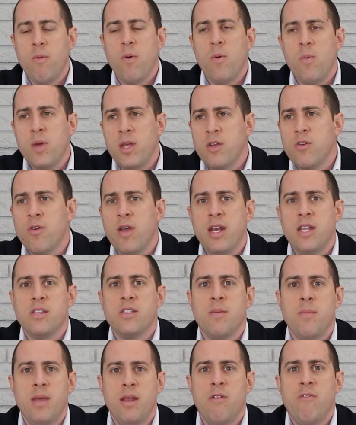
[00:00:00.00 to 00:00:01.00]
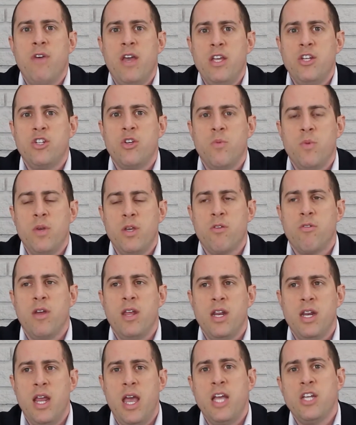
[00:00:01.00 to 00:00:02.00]
Well, we created some innovation. We
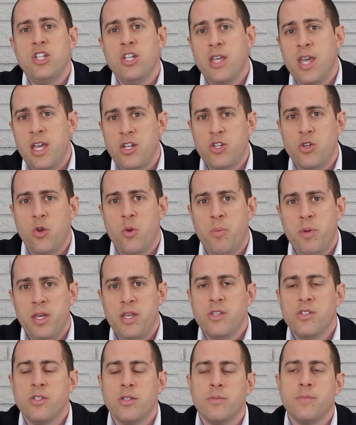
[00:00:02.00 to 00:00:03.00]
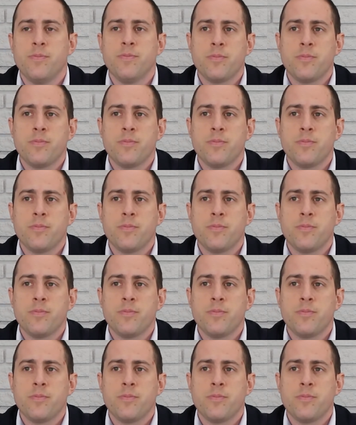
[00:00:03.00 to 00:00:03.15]
created an educational piece.